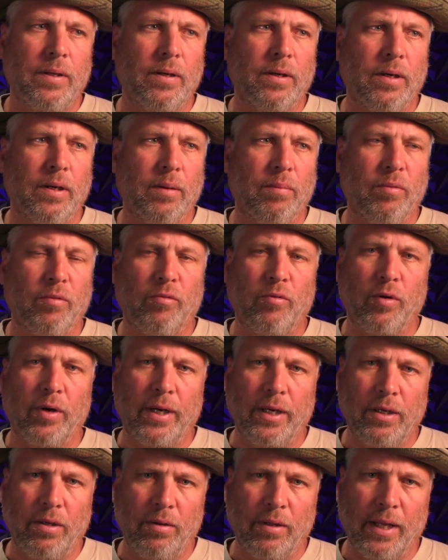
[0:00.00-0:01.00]
Before
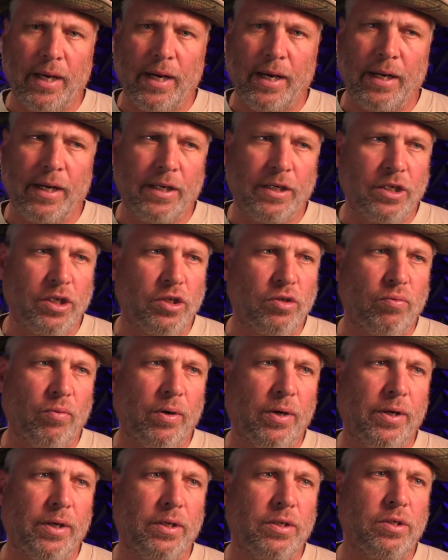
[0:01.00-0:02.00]
I do that, I just
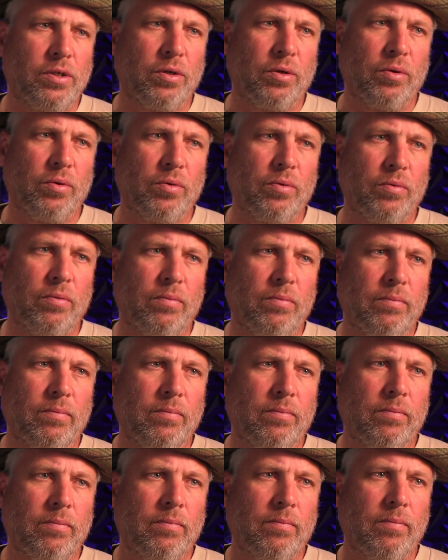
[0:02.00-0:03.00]
wanted to
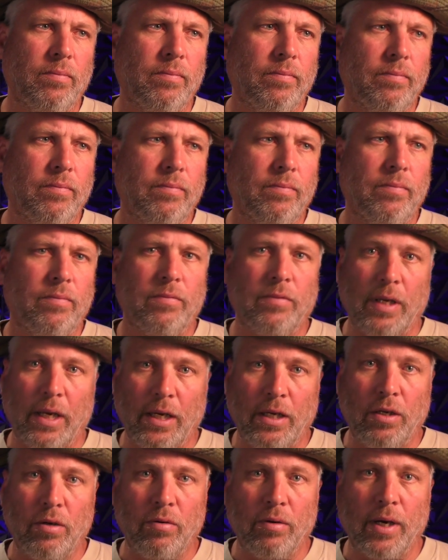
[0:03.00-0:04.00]

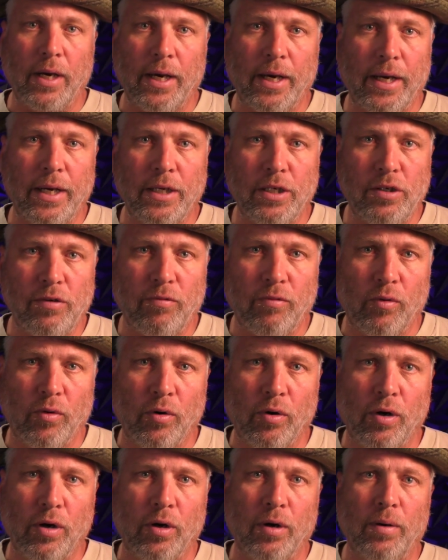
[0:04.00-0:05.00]
thank you guys
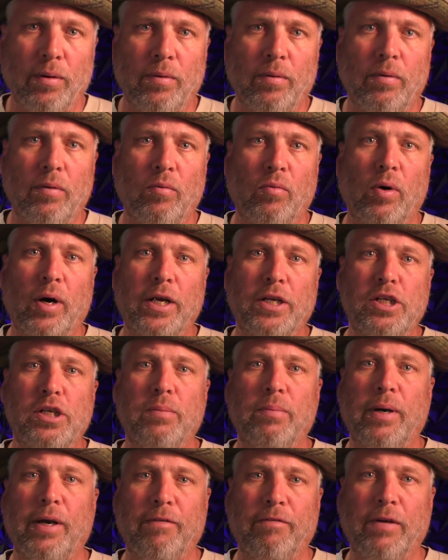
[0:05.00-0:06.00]
for
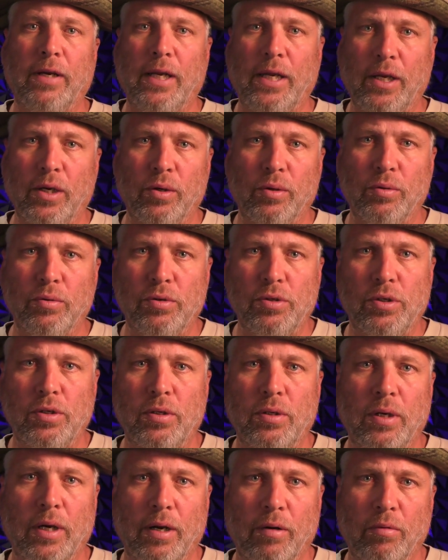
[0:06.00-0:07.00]
watching my videos.
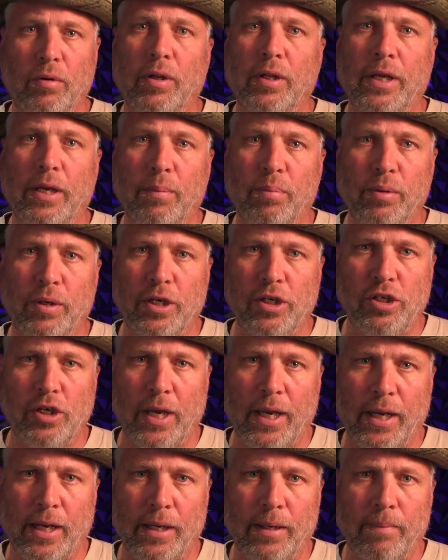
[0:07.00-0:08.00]
I really
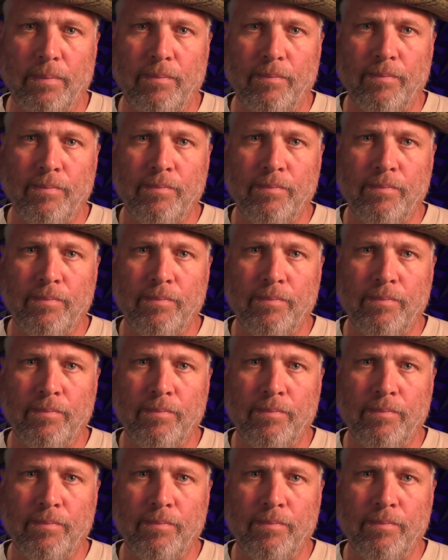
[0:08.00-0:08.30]
appreciate it.